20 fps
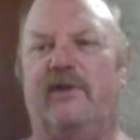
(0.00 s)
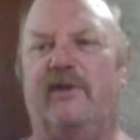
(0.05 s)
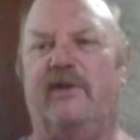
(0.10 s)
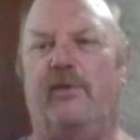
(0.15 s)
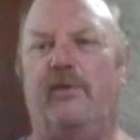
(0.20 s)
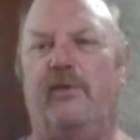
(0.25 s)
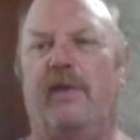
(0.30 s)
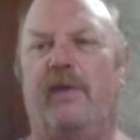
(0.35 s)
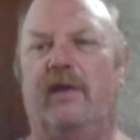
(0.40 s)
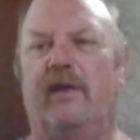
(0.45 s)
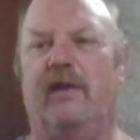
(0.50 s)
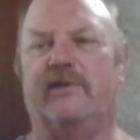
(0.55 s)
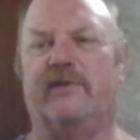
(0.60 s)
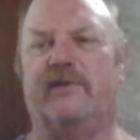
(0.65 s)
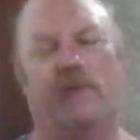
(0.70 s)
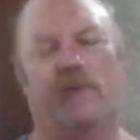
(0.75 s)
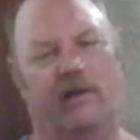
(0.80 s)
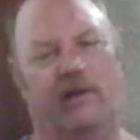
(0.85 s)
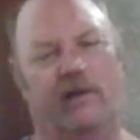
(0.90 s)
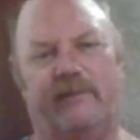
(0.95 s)
Hope all is
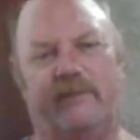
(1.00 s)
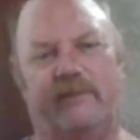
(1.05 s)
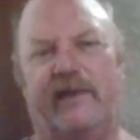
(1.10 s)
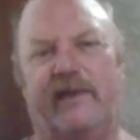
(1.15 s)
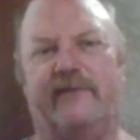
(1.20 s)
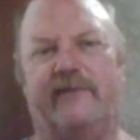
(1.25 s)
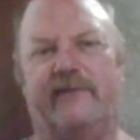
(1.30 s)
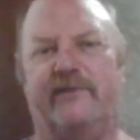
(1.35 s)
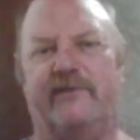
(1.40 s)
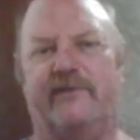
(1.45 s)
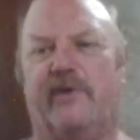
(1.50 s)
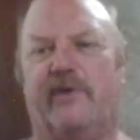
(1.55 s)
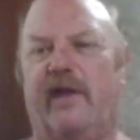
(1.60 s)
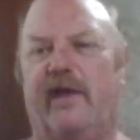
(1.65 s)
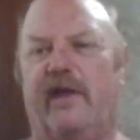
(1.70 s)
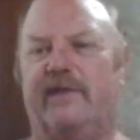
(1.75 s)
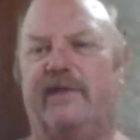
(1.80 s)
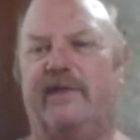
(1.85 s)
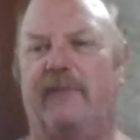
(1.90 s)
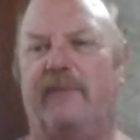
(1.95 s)
well. Thanks for
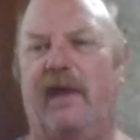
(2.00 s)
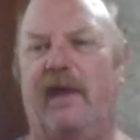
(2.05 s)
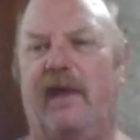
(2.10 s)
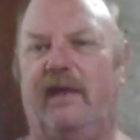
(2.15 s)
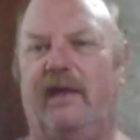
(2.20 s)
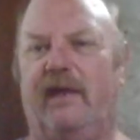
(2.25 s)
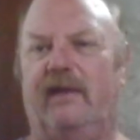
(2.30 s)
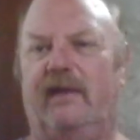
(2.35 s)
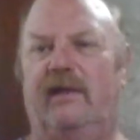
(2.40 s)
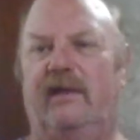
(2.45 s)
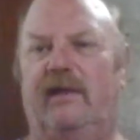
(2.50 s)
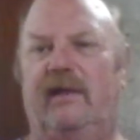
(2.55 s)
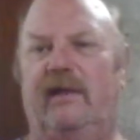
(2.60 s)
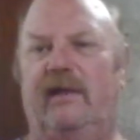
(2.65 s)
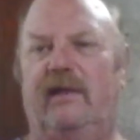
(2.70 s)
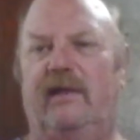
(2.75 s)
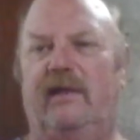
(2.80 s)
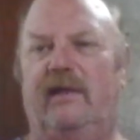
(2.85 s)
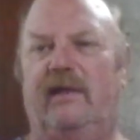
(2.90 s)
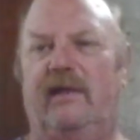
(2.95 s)
joining us, Mike.
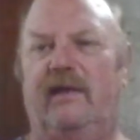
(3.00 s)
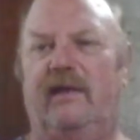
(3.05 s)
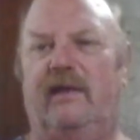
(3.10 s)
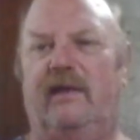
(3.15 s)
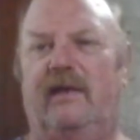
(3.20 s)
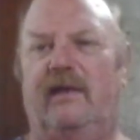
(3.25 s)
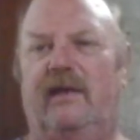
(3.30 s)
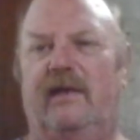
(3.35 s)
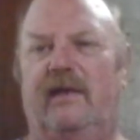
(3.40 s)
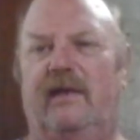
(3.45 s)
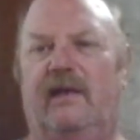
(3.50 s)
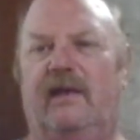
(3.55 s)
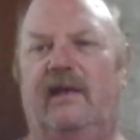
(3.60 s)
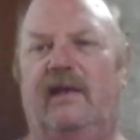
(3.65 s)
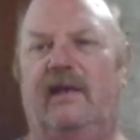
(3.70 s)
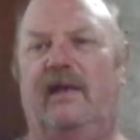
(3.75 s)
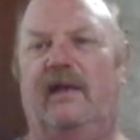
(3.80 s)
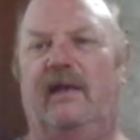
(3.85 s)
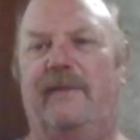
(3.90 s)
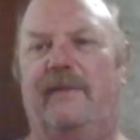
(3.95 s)

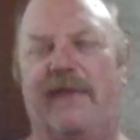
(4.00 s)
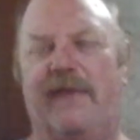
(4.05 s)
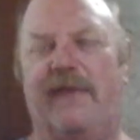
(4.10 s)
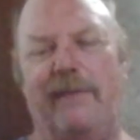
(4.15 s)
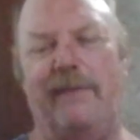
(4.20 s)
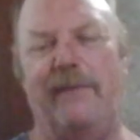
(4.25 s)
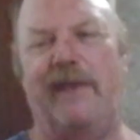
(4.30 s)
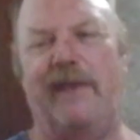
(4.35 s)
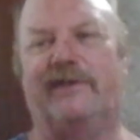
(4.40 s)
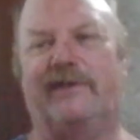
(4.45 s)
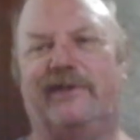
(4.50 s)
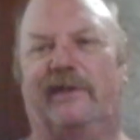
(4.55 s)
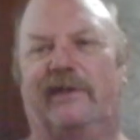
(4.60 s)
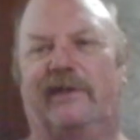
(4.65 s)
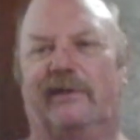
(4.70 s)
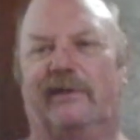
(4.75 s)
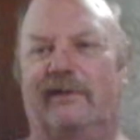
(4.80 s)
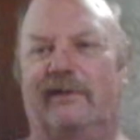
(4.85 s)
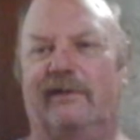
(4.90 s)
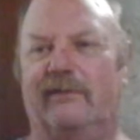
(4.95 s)
Mickey Mason,
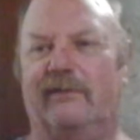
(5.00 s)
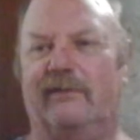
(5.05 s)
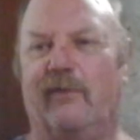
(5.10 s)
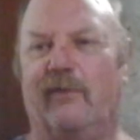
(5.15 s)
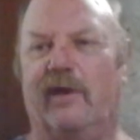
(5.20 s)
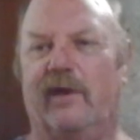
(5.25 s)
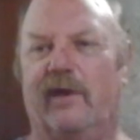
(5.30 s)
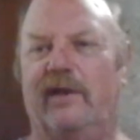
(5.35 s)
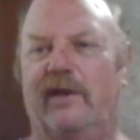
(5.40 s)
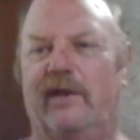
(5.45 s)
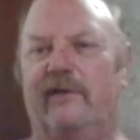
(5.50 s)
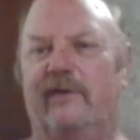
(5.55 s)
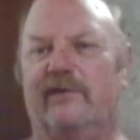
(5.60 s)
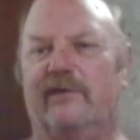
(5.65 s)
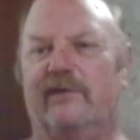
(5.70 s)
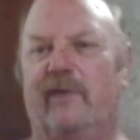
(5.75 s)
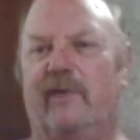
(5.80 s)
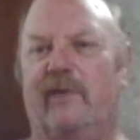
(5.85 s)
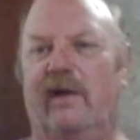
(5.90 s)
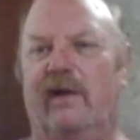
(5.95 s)
good morning to you
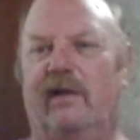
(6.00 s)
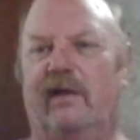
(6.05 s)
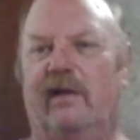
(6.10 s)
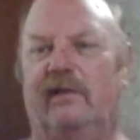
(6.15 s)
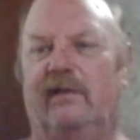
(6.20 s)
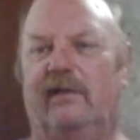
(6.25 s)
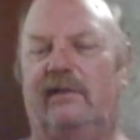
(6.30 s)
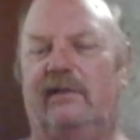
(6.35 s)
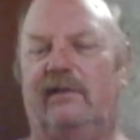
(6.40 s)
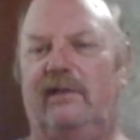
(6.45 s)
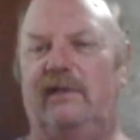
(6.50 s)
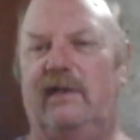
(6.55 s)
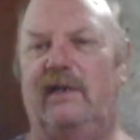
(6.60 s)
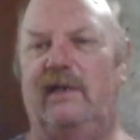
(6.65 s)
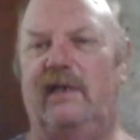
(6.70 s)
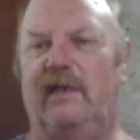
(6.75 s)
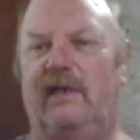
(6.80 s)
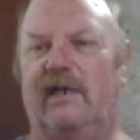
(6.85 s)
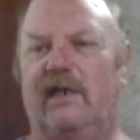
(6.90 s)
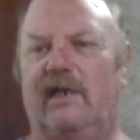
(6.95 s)
as well.
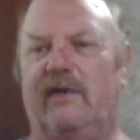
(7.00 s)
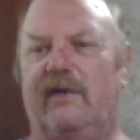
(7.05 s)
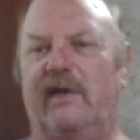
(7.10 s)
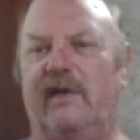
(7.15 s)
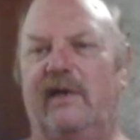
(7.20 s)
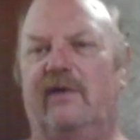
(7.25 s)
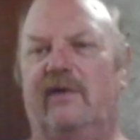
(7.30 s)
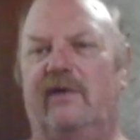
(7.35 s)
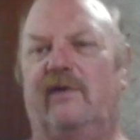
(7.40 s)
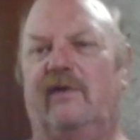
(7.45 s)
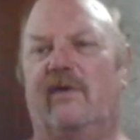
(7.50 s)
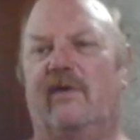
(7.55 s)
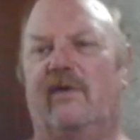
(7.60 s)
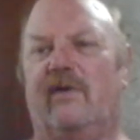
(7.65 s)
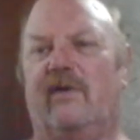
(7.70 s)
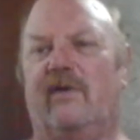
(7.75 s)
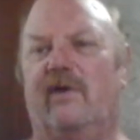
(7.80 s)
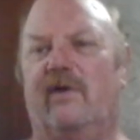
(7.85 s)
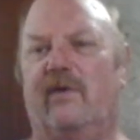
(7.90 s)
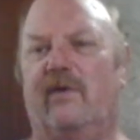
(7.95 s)
Ringo
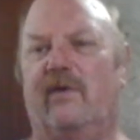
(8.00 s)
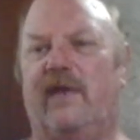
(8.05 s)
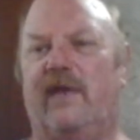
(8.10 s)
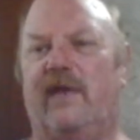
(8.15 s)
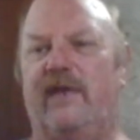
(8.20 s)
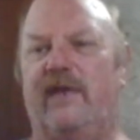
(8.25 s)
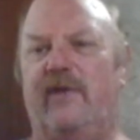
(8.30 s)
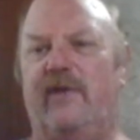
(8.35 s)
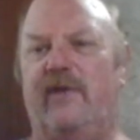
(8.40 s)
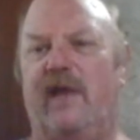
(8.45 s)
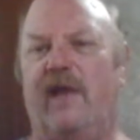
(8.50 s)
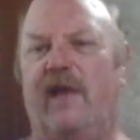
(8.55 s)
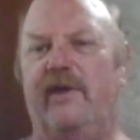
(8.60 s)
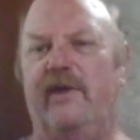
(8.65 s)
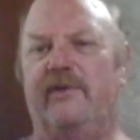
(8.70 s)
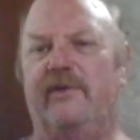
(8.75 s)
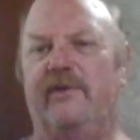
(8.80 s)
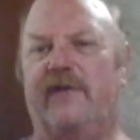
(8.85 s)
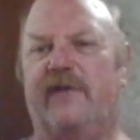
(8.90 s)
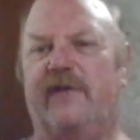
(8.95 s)
Loco, can you not
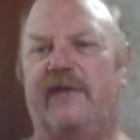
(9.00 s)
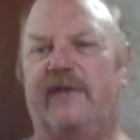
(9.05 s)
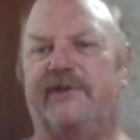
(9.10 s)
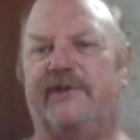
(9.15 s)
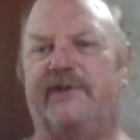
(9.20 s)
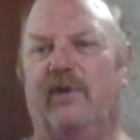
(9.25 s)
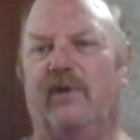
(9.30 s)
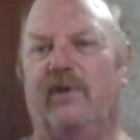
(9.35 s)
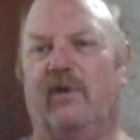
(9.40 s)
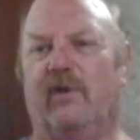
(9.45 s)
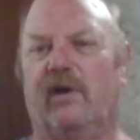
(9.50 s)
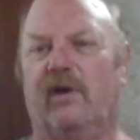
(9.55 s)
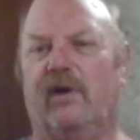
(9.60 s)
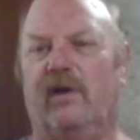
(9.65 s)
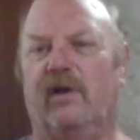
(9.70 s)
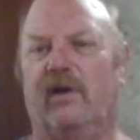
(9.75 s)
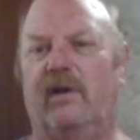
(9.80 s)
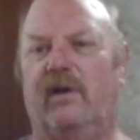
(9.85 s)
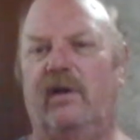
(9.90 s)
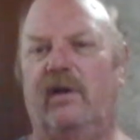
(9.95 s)
use that
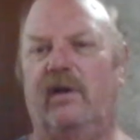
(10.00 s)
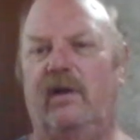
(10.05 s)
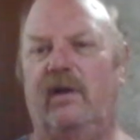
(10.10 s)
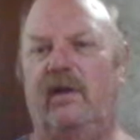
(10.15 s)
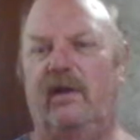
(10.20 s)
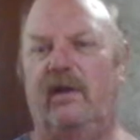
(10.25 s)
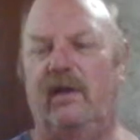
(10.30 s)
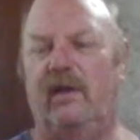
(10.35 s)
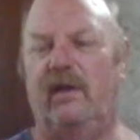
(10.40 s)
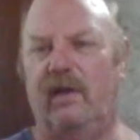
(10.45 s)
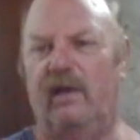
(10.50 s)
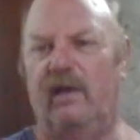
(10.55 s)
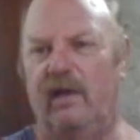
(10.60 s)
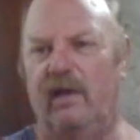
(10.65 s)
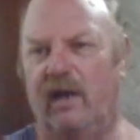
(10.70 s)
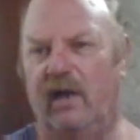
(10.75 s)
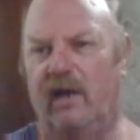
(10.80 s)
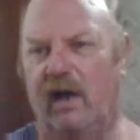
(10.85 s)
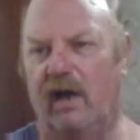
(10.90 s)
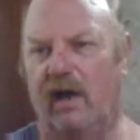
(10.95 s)
solar
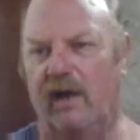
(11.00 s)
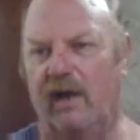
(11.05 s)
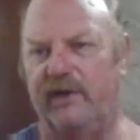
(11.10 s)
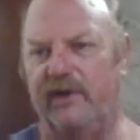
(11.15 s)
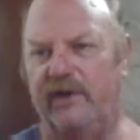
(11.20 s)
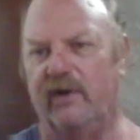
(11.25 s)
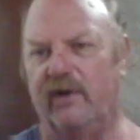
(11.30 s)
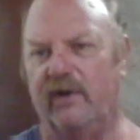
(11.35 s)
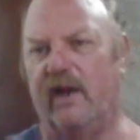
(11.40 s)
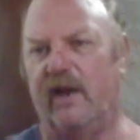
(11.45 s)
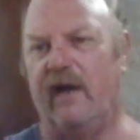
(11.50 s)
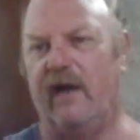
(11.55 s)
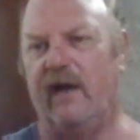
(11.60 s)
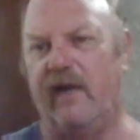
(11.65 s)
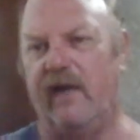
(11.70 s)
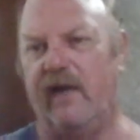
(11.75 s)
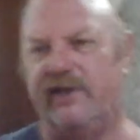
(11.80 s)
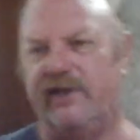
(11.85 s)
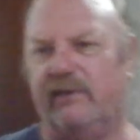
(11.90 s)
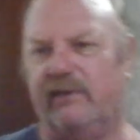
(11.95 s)
on your
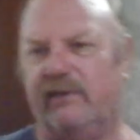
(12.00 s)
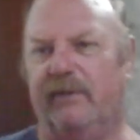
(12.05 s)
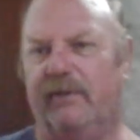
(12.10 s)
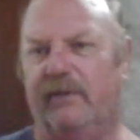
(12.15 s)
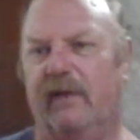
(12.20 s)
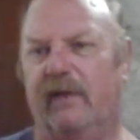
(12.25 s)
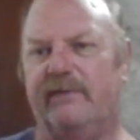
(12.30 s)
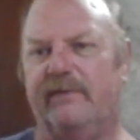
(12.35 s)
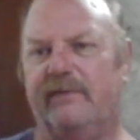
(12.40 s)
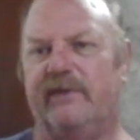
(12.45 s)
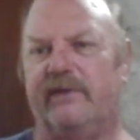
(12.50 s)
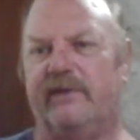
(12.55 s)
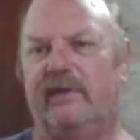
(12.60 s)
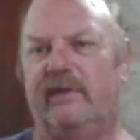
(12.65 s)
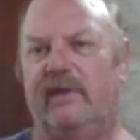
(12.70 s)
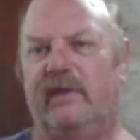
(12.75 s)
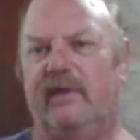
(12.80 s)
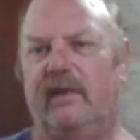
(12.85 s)
aeration pumps?